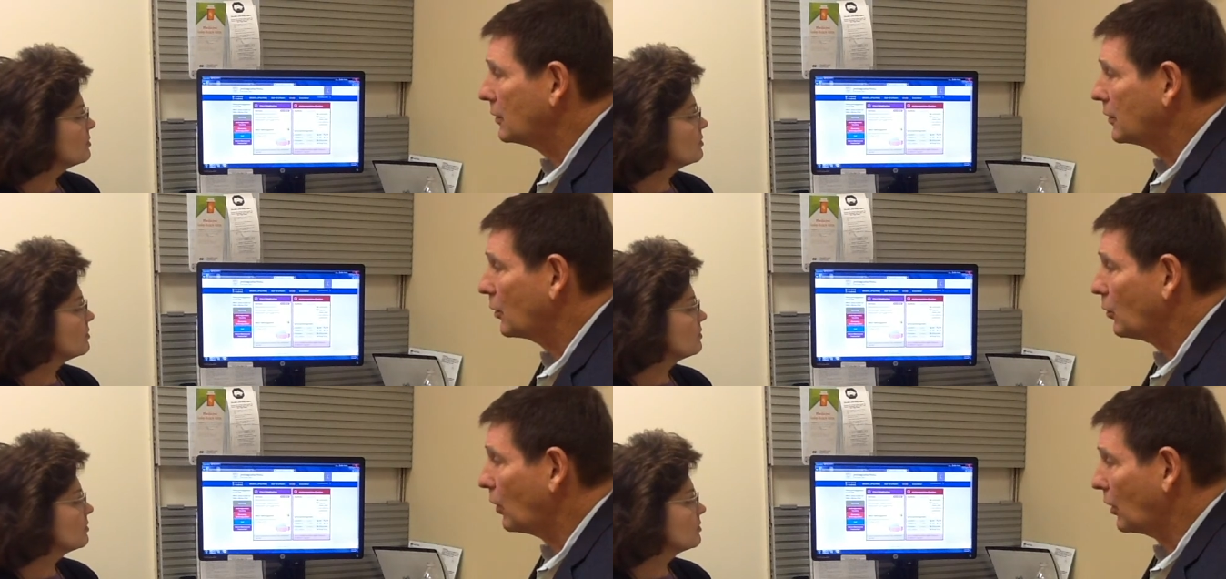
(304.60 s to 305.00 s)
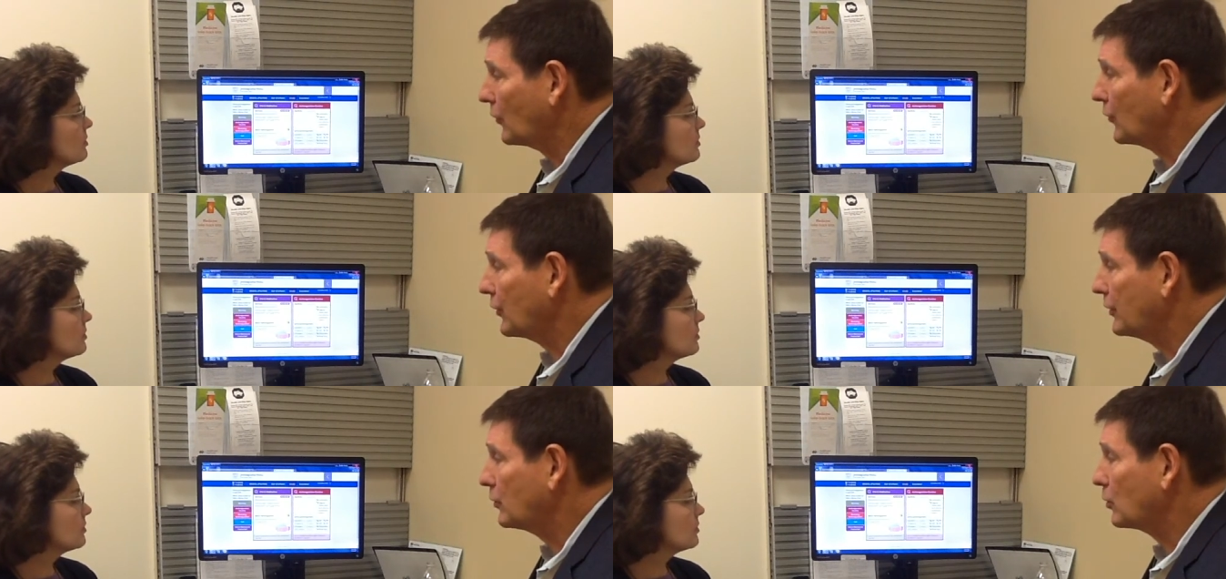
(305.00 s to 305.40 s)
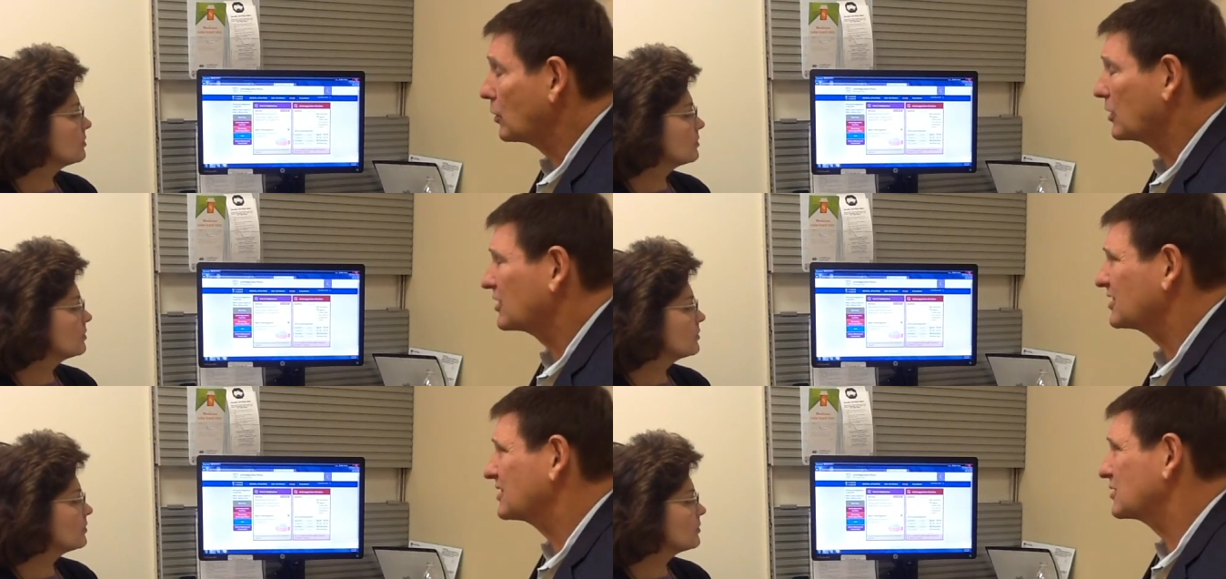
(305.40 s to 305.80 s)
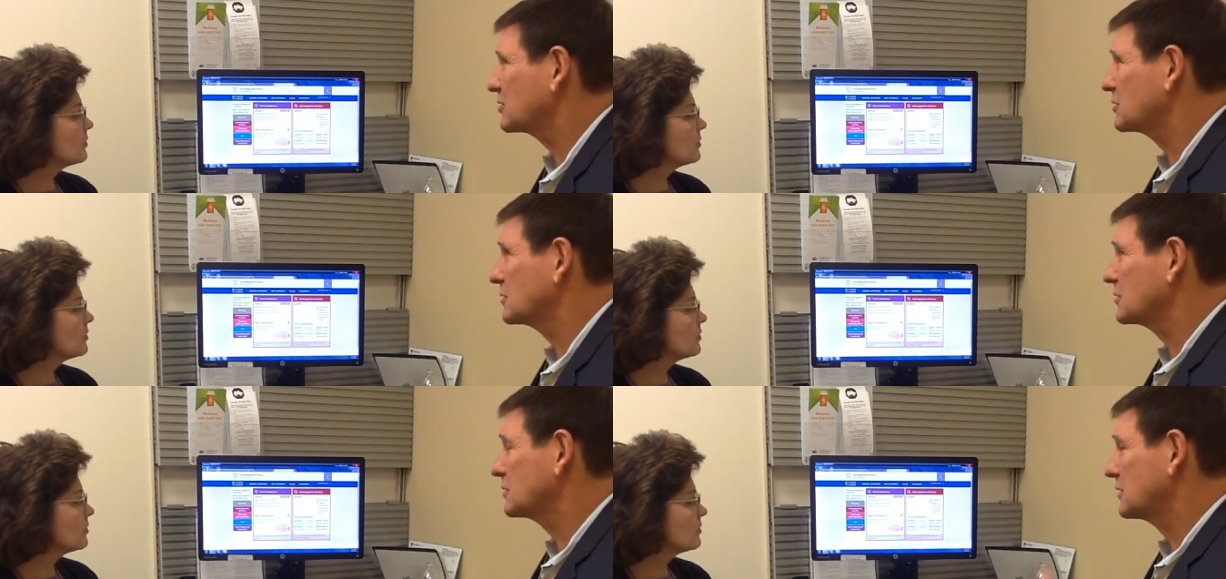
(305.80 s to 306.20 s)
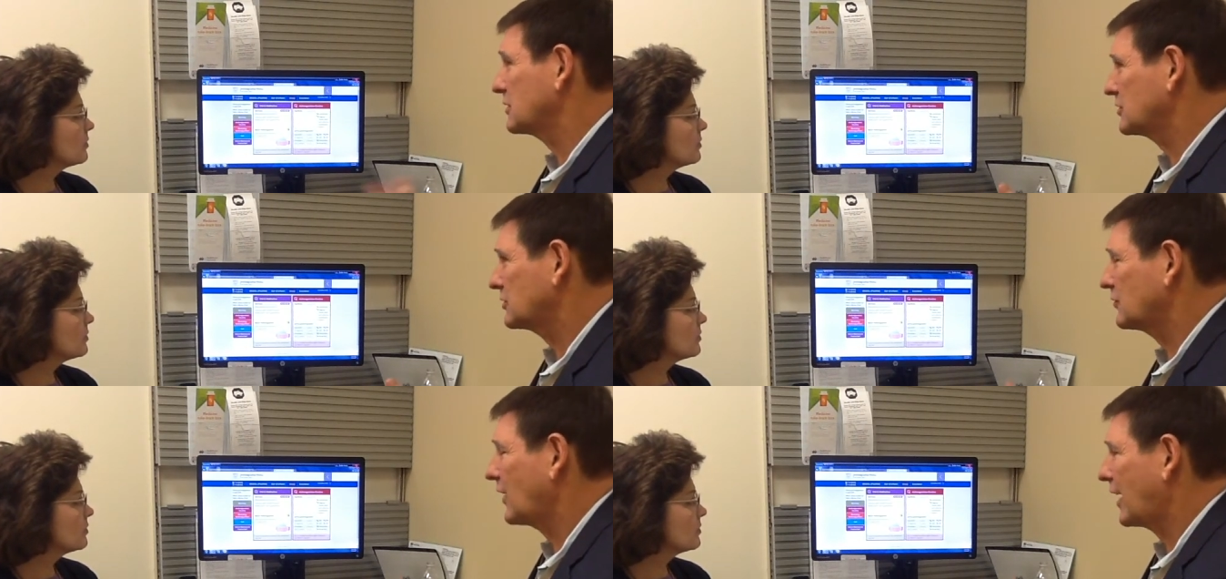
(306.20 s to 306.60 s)
Speaker 1: The warfarin works through
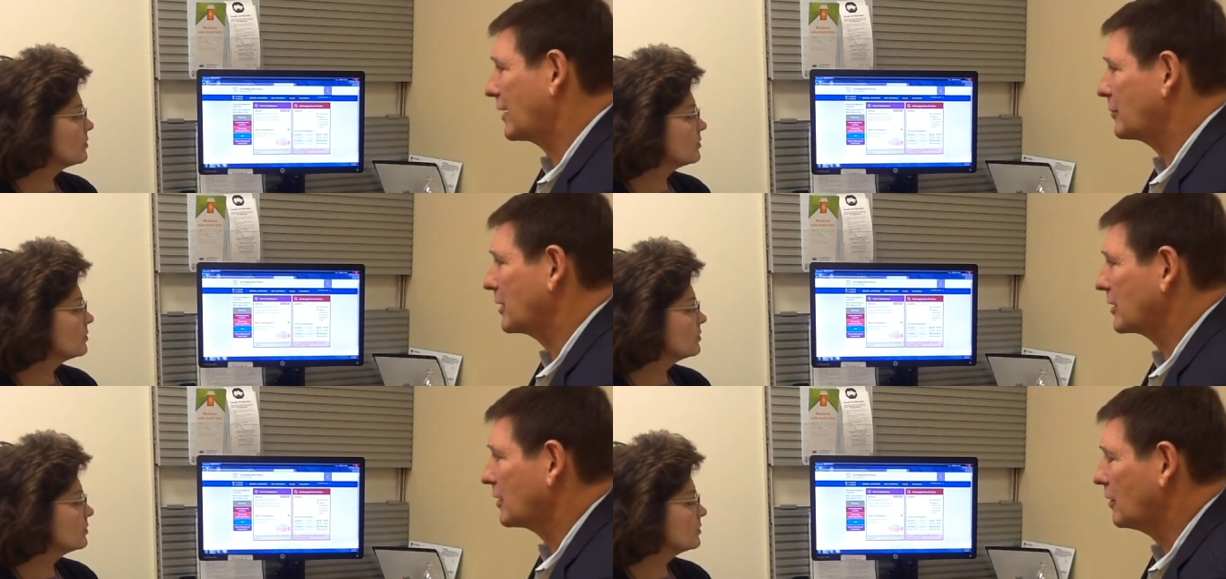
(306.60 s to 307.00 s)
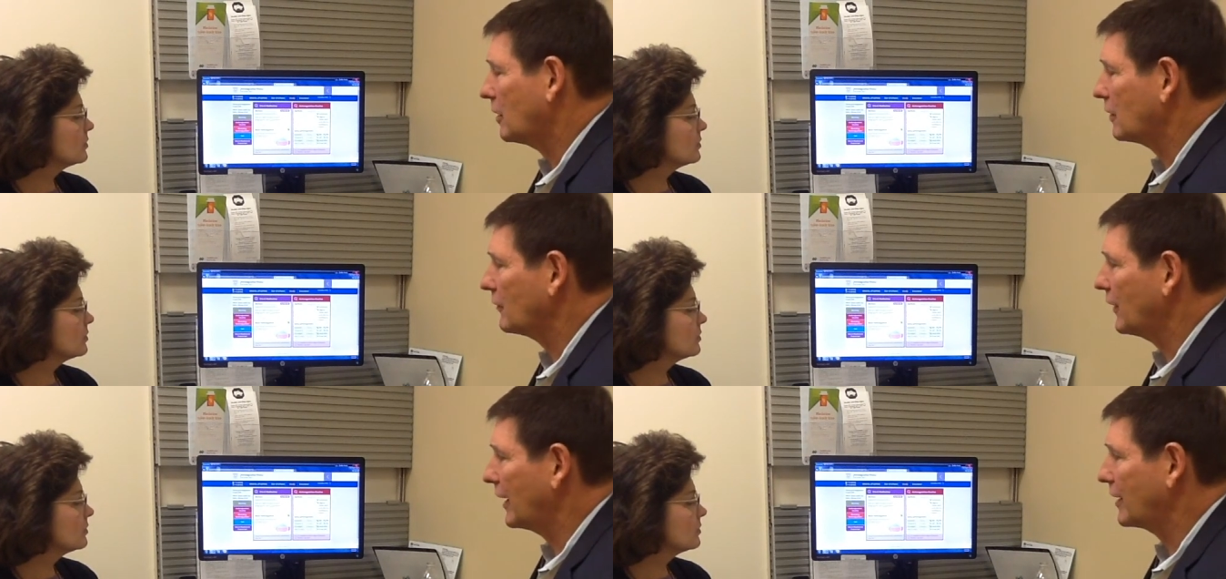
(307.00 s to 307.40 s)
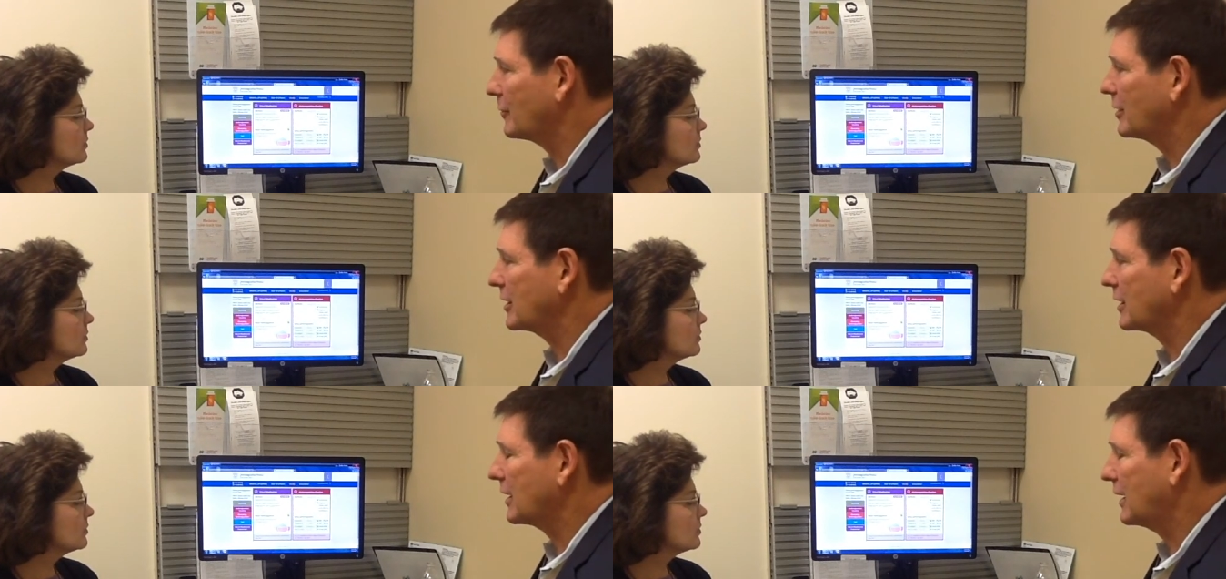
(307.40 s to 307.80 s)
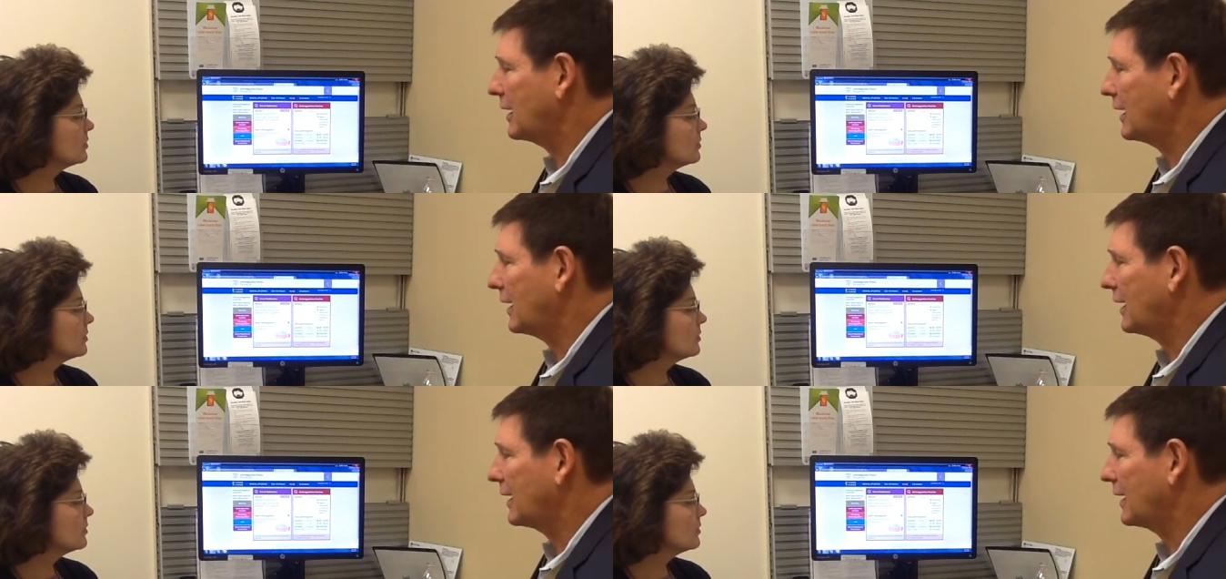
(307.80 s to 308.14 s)
this vitamin called vitamin K.